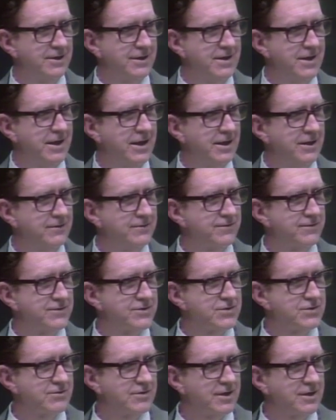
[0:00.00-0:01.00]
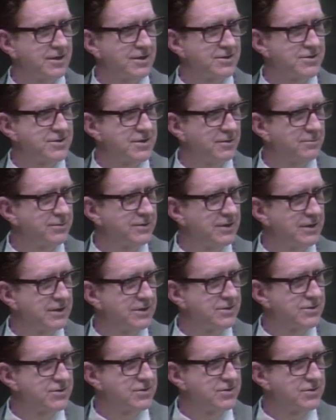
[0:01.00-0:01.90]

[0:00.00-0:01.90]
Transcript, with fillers: the knife struck something